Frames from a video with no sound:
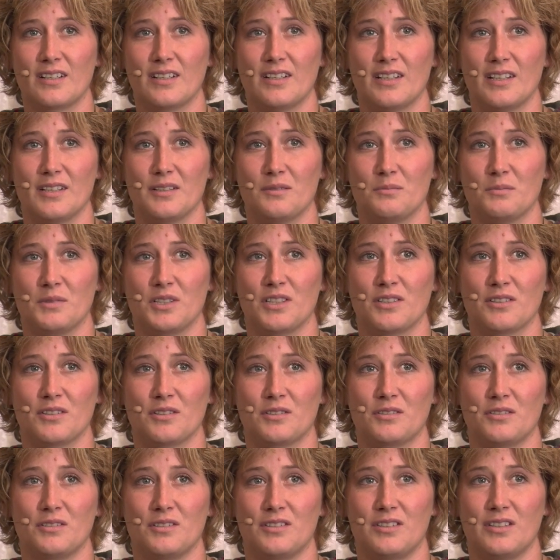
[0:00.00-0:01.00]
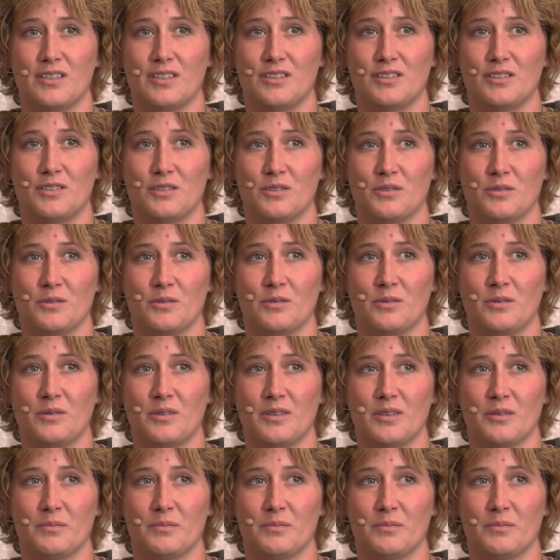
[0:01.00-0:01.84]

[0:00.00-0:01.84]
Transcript: I am here to teach you